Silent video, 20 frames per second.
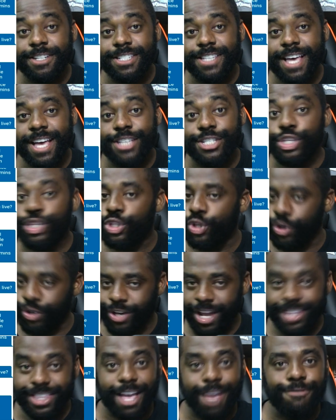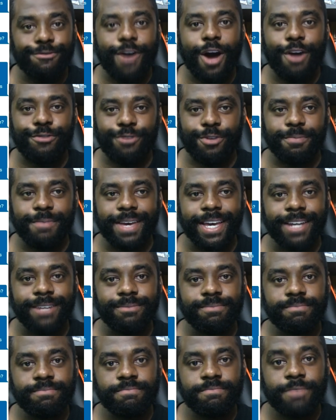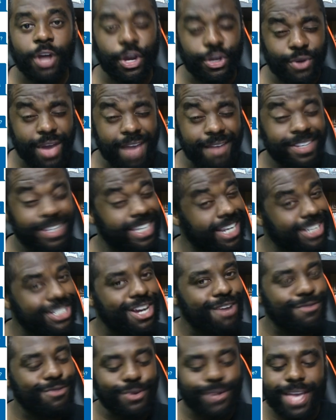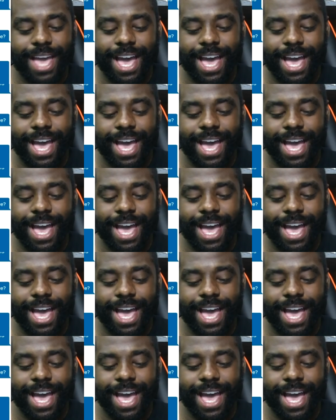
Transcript: He says, You're not that far from me. Are you having deja vu